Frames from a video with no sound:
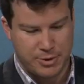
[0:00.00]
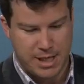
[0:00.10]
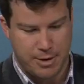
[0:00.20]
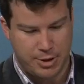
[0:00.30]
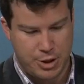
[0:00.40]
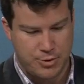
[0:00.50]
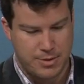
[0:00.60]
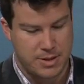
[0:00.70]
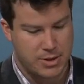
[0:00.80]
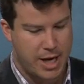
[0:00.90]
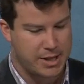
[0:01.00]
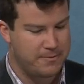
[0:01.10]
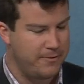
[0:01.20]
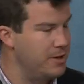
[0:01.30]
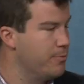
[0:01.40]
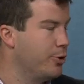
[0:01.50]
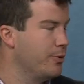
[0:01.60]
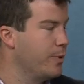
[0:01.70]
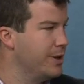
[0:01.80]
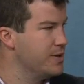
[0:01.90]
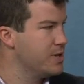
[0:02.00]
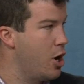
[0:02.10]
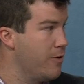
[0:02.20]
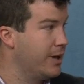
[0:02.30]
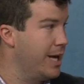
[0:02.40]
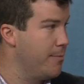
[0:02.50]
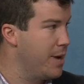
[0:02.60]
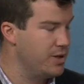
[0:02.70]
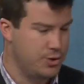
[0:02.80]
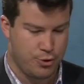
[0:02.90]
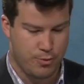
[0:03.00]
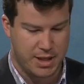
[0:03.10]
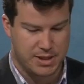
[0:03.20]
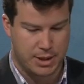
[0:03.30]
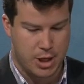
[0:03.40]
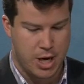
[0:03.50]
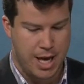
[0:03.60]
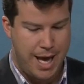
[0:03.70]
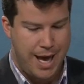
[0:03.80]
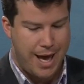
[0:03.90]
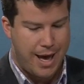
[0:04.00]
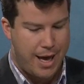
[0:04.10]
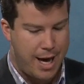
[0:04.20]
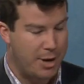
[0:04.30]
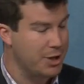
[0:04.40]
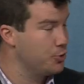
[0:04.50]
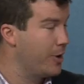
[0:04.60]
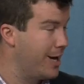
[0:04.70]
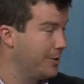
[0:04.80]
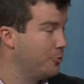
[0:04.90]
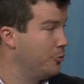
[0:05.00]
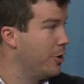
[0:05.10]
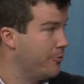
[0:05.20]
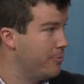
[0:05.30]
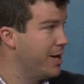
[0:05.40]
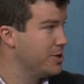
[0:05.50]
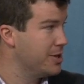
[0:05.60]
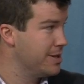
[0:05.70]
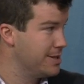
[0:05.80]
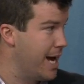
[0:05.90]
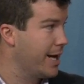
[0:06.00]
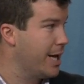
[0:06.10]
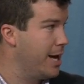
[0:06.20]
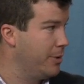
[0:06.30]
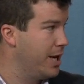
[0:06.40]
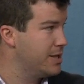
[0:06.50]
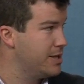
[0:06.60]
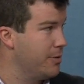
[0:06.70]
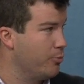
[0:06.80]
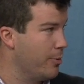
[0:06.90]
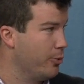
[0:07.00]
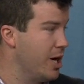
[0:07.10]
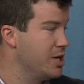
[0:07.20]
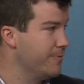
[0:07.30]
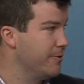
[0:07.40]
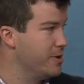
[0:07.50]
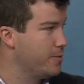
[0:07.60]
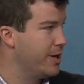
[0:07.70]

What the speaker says: start with you. The Tigers 50-point winners over Main 2 weeks ago. How much or how little of a mention does that game get in preparation for this